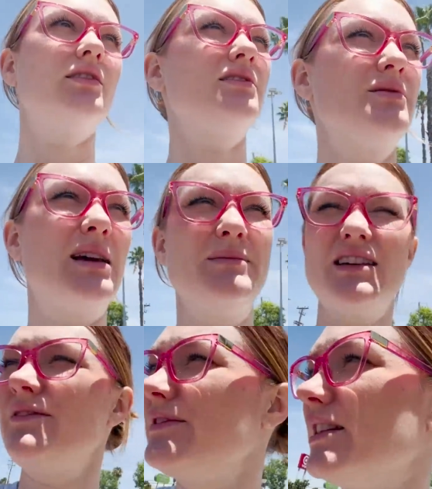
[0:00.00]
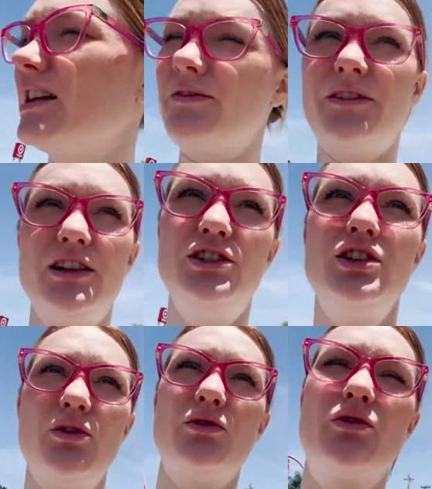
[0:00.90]
Sometimes I feel like if I
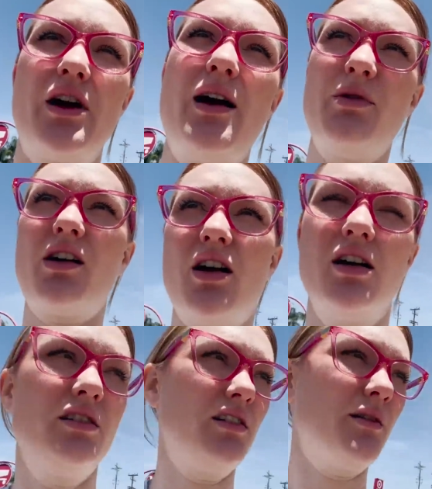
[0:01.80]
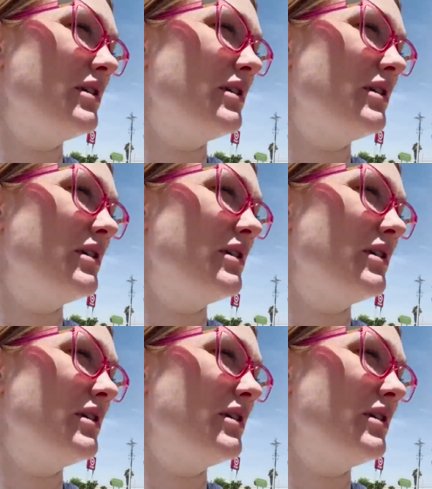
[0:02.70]
don't grab a cart, I'm